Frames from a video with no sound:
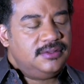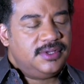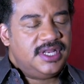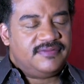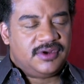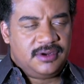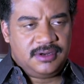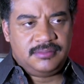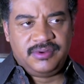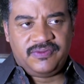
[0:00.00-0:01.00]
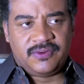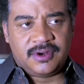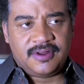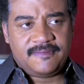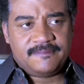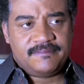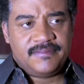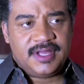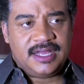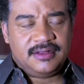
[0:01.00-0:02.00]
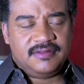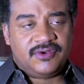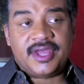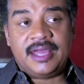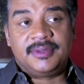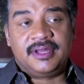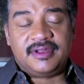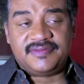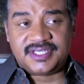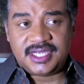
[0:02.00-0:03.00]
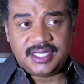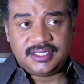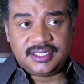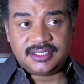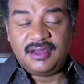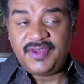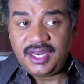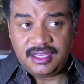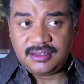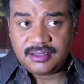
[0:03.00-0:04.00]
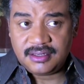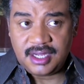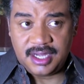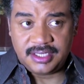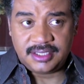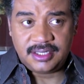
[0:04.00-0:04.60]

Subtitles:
had never heard before out of the vocabulary of a scientist of any kind.